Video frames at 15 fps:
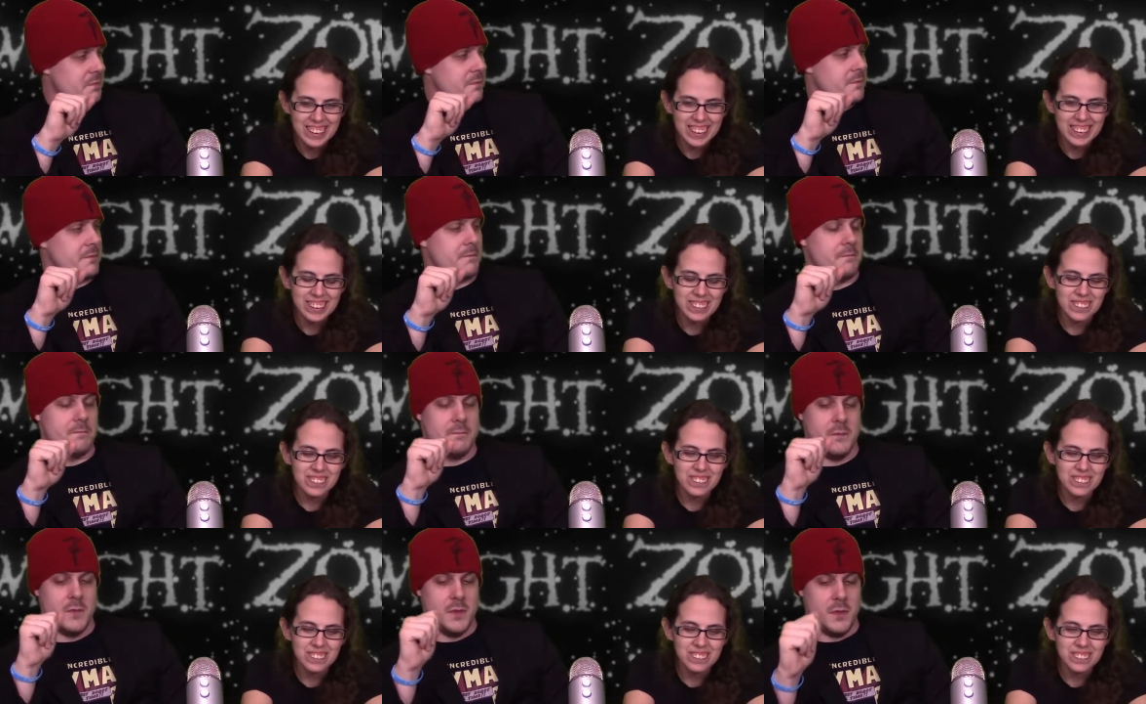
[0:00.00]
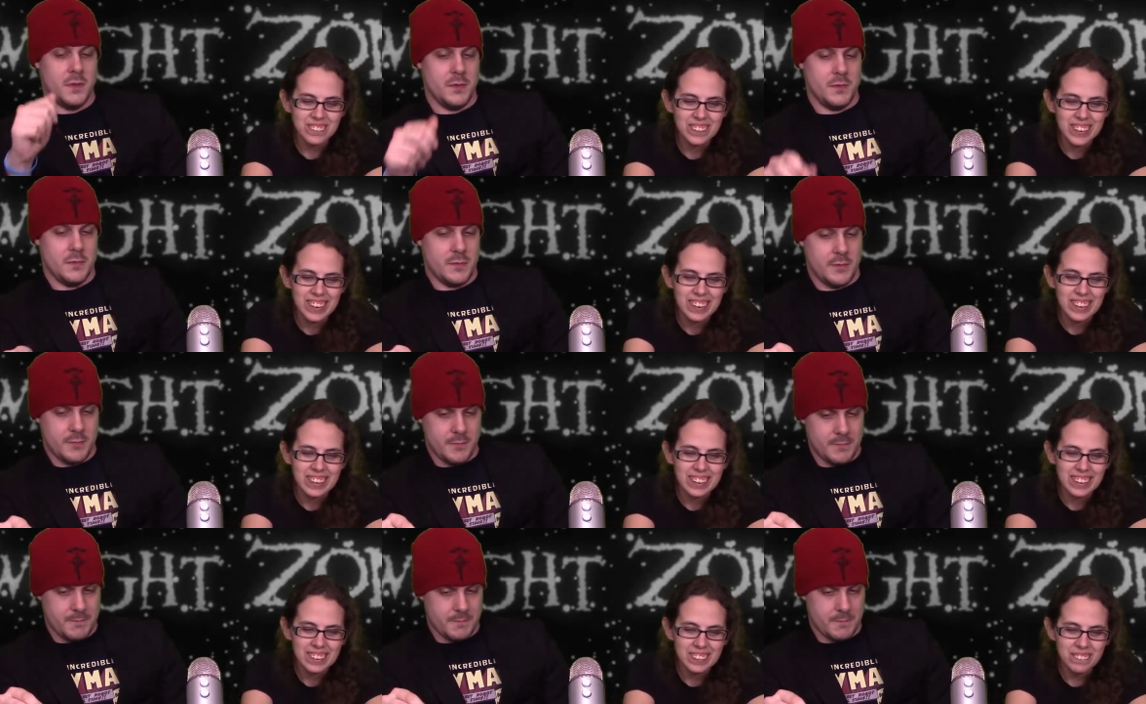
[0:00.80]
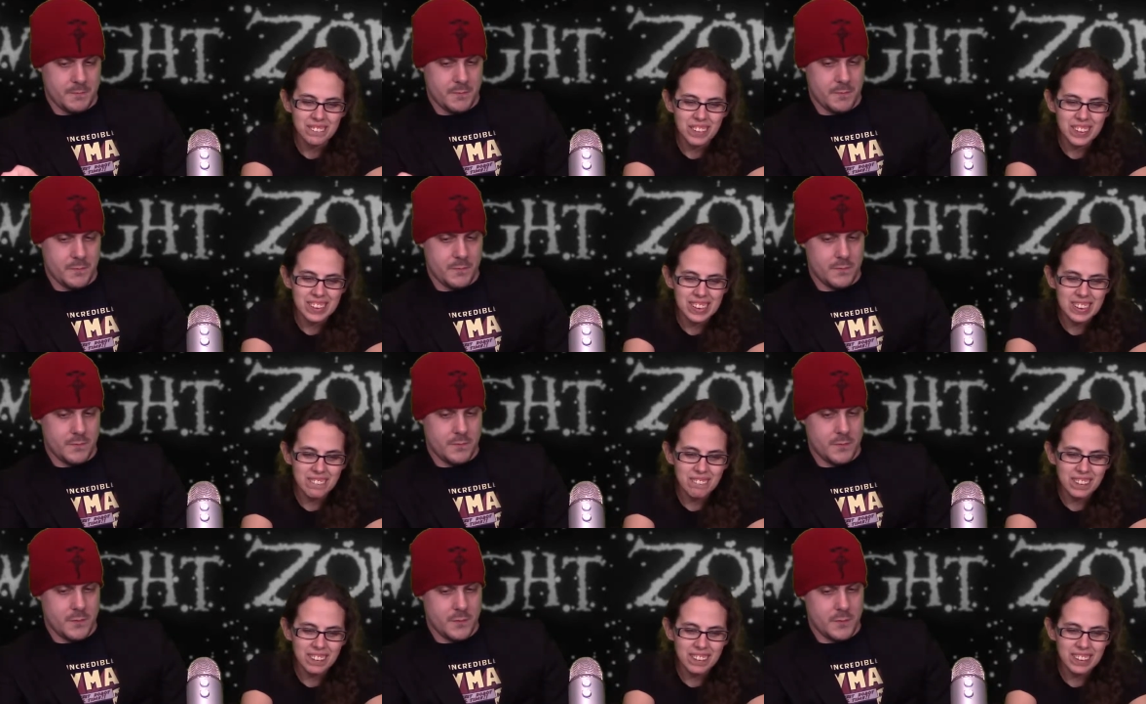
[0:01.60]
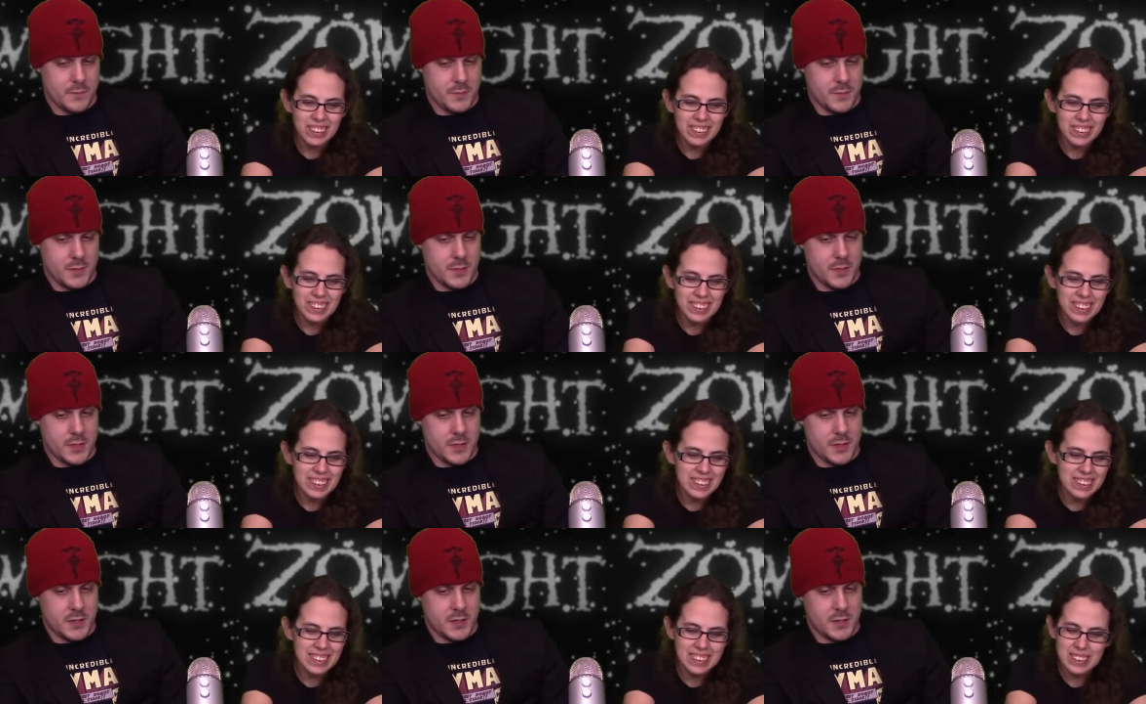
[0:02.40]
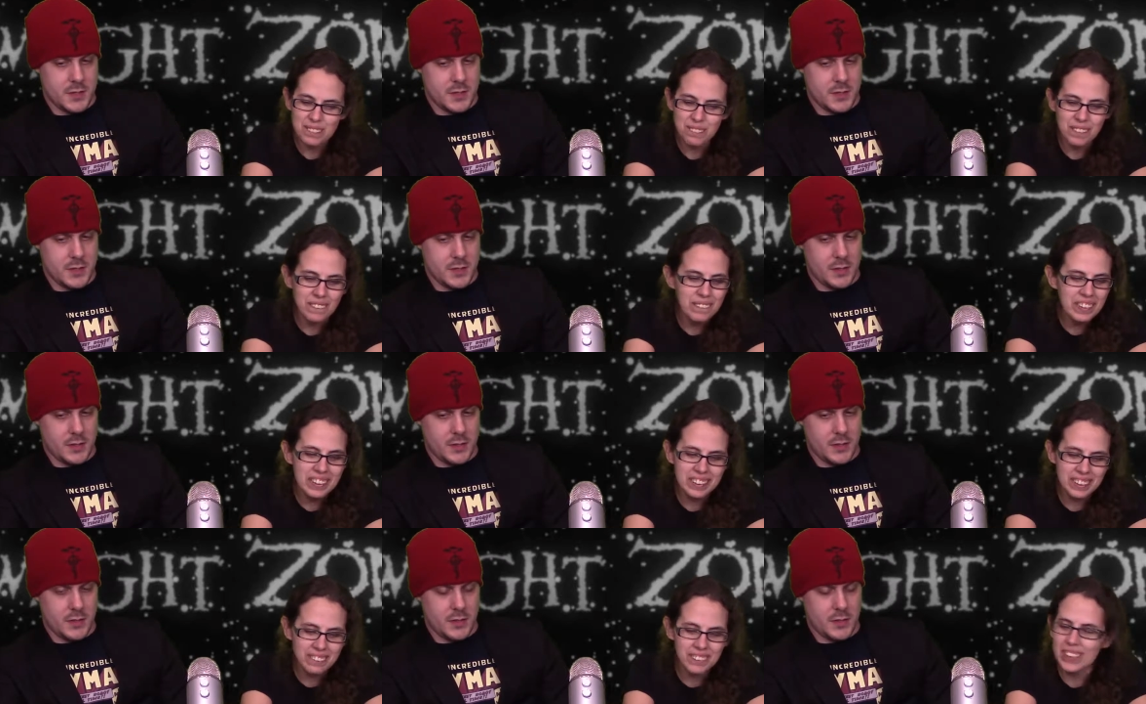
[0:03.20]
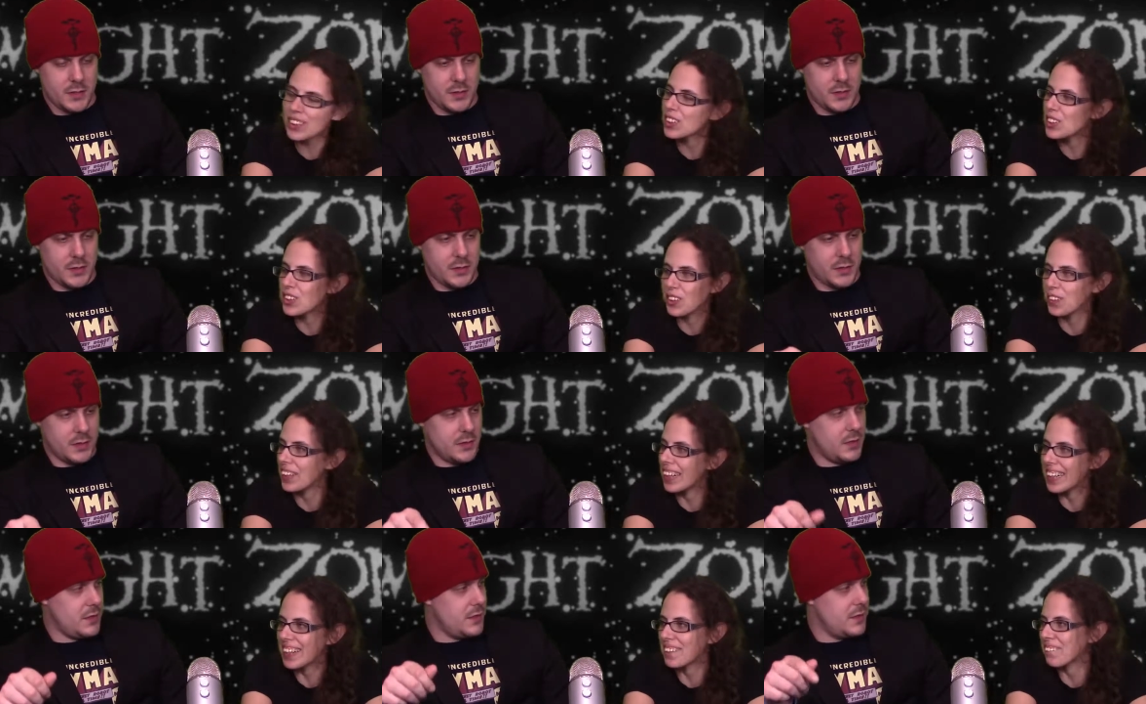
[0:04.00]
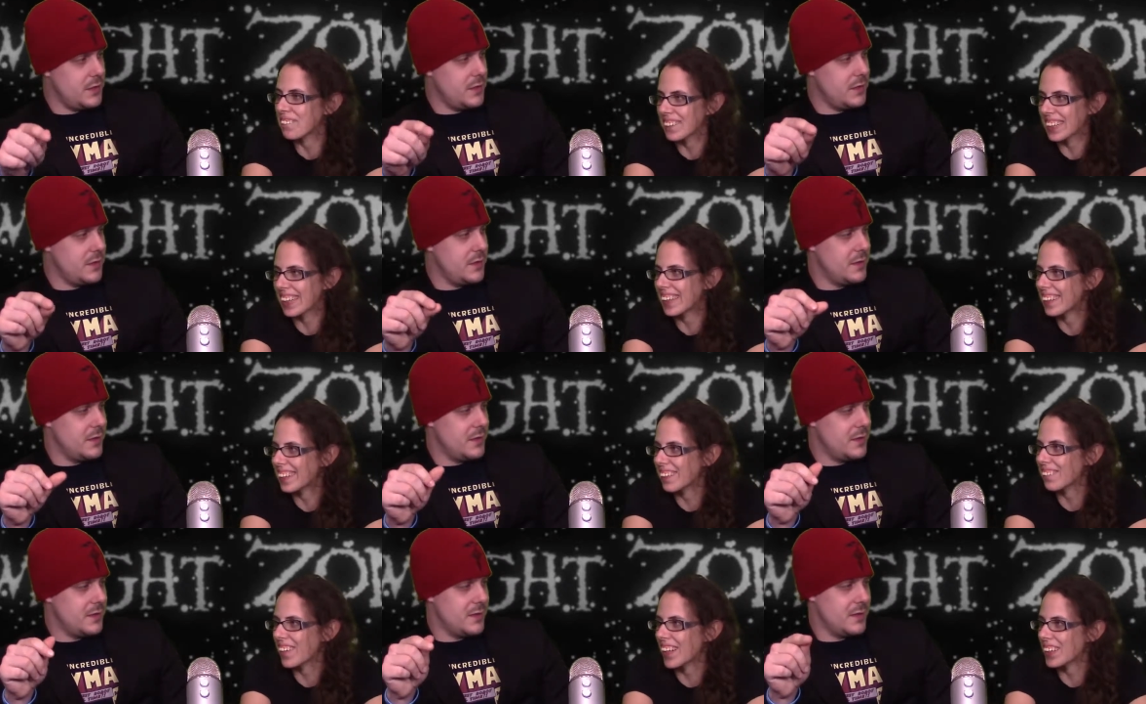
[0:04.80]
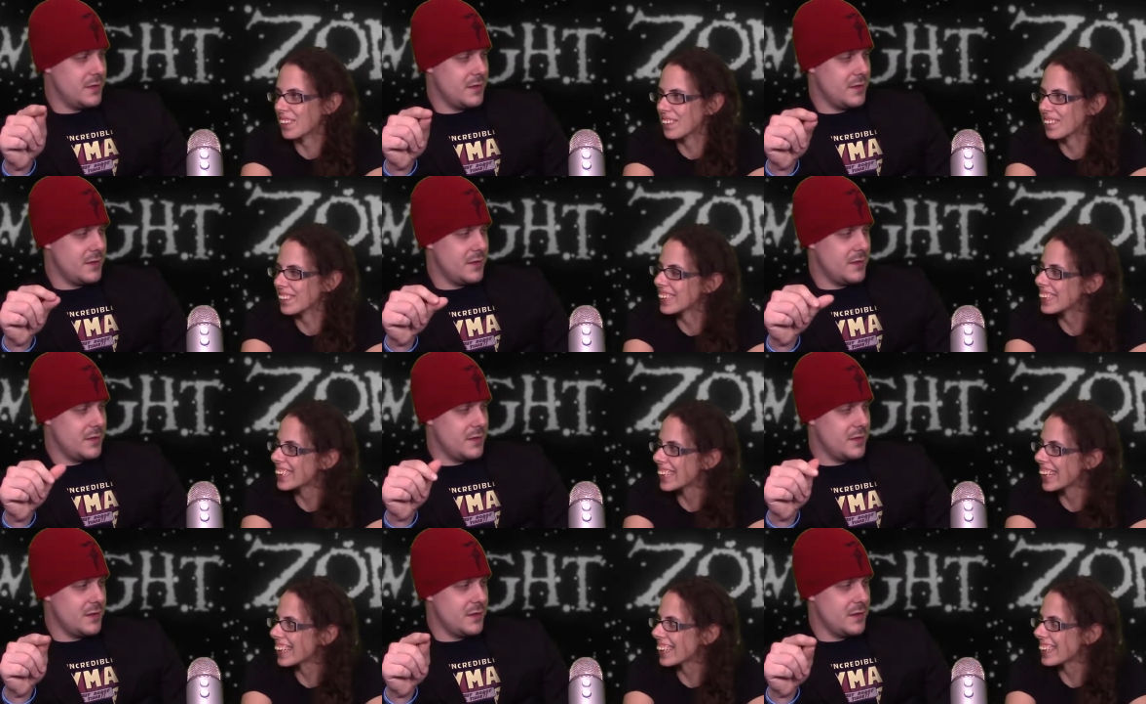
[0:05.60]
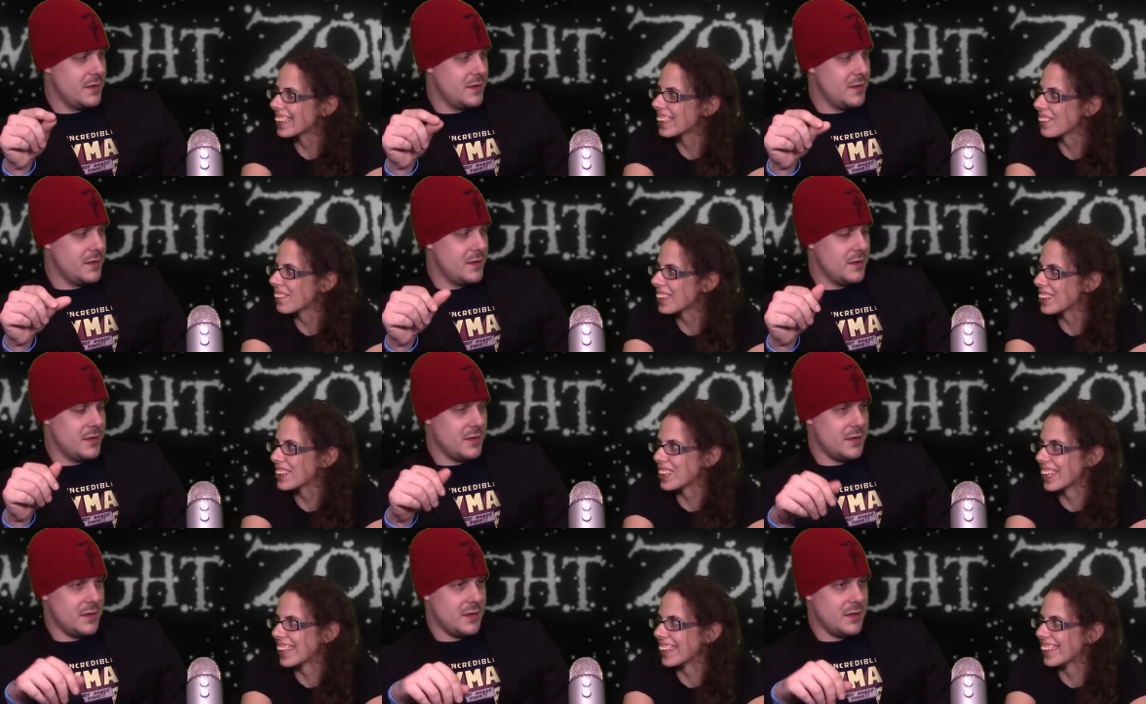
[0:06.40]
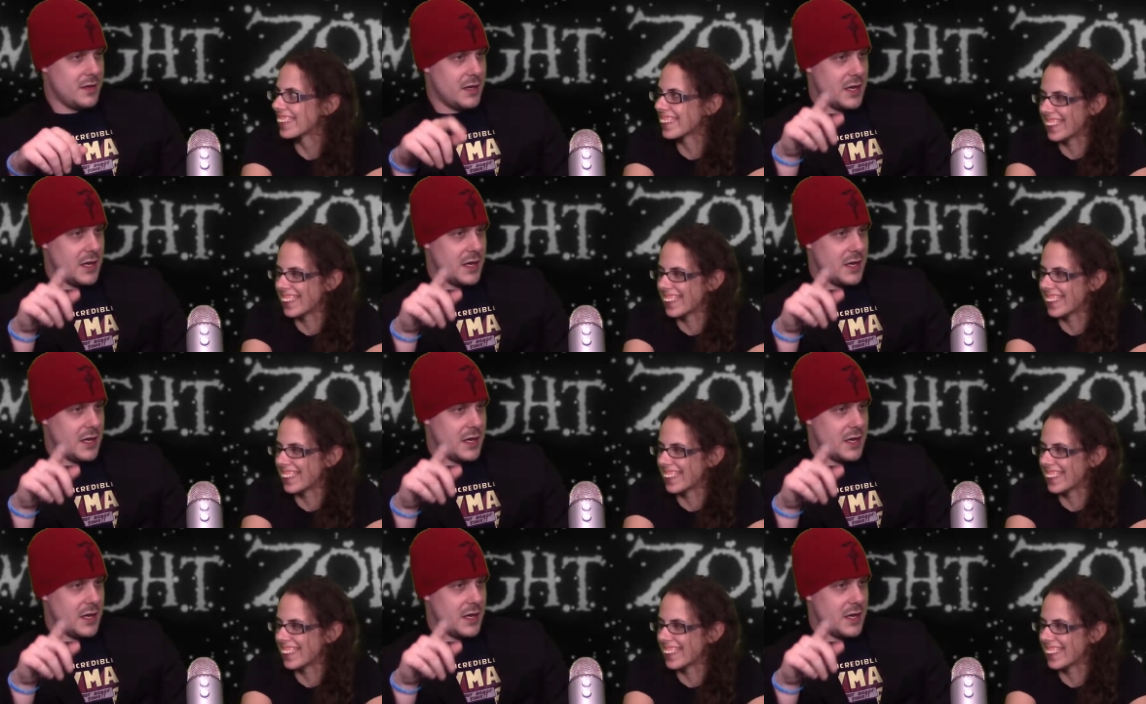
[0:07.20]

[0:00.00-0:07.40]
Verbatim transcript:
Speaker 1: who wants to marry his, this woman of his dreams, and the father is like, you know what, you're shady.